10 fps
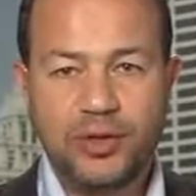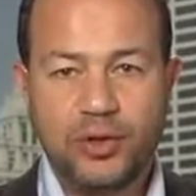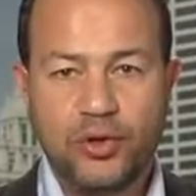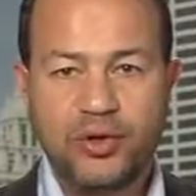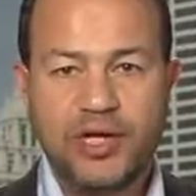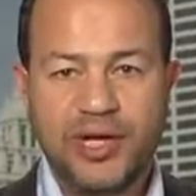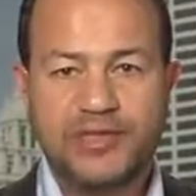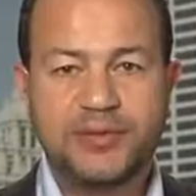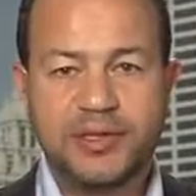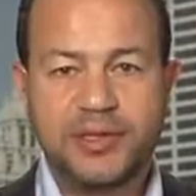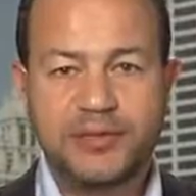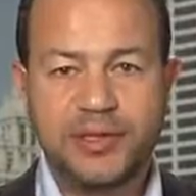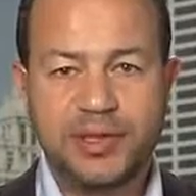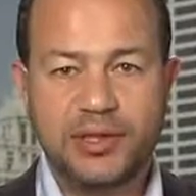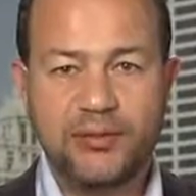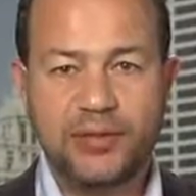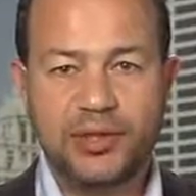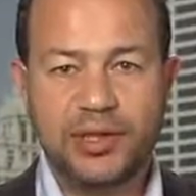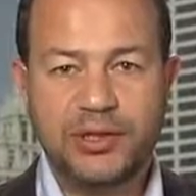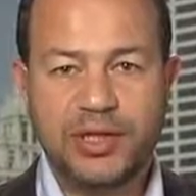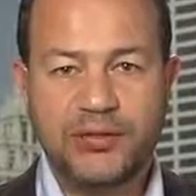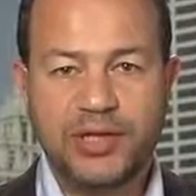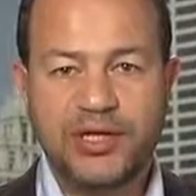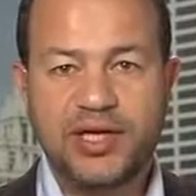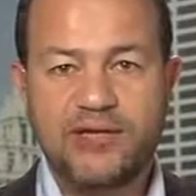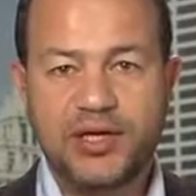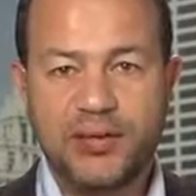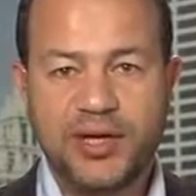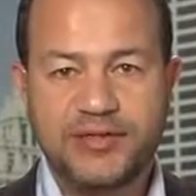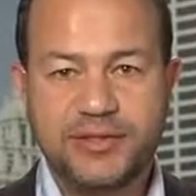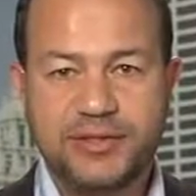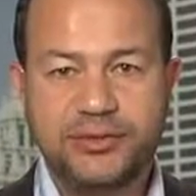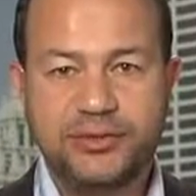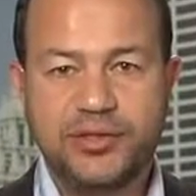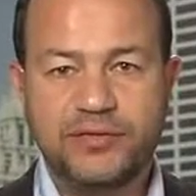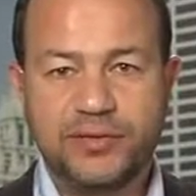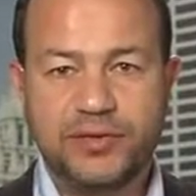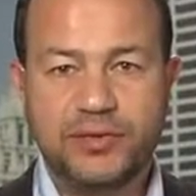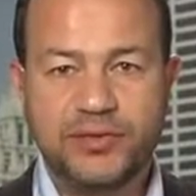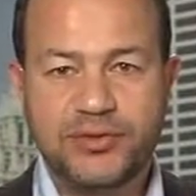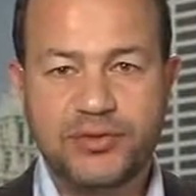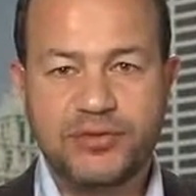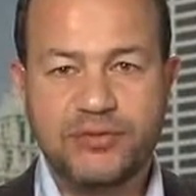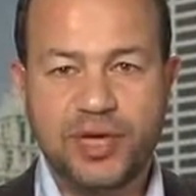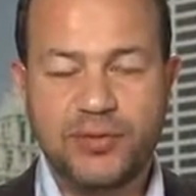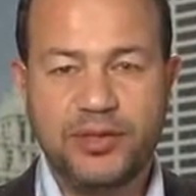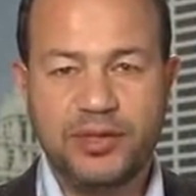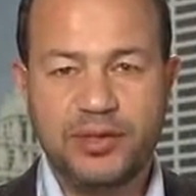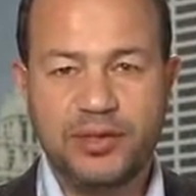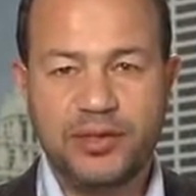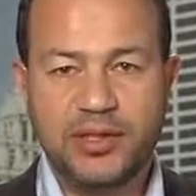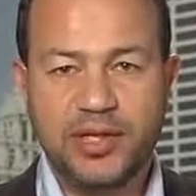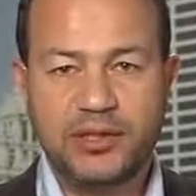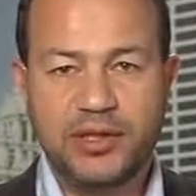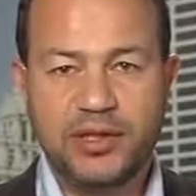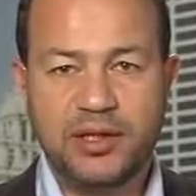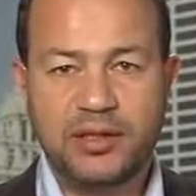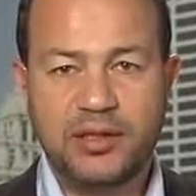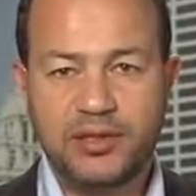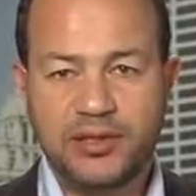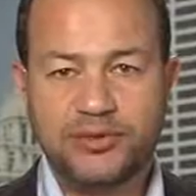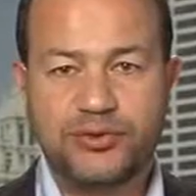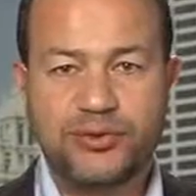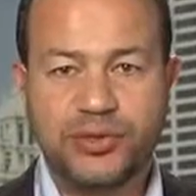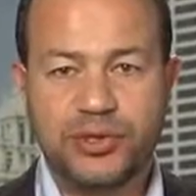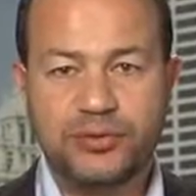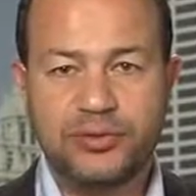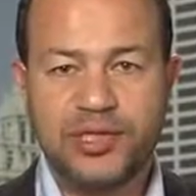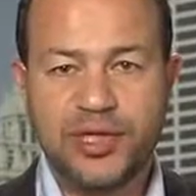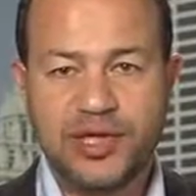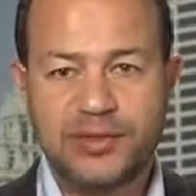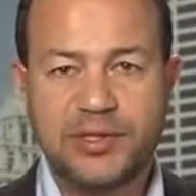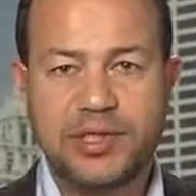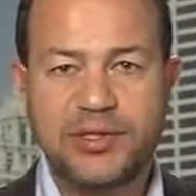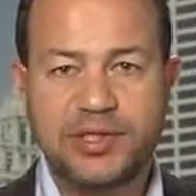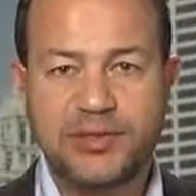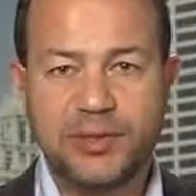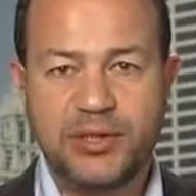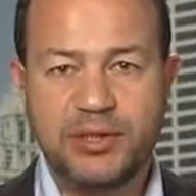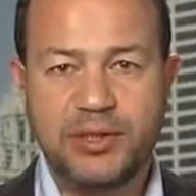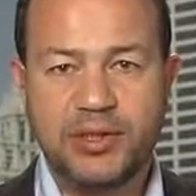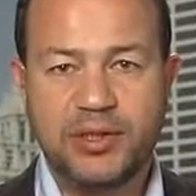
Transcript: all hospitals in Aleppo right now that have capacity to treat victims of bombing that are destroyed, including the hospital that I spent